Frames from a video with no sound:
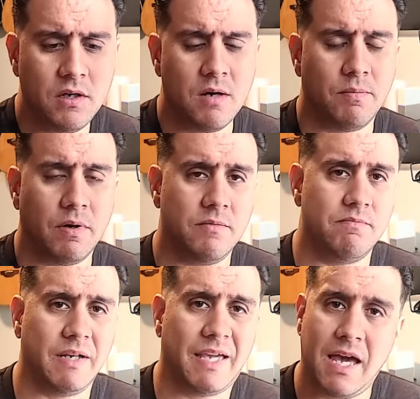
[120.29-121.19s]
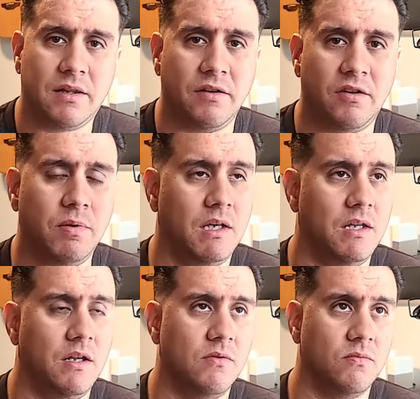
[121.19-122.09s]
But mechanically
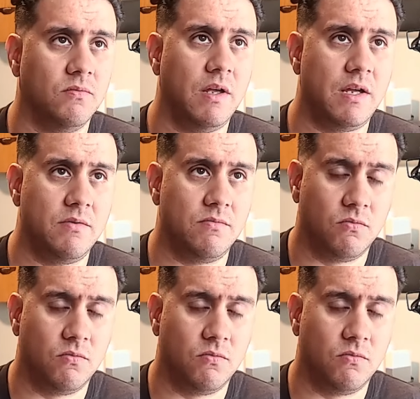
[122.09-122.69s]
speaking and and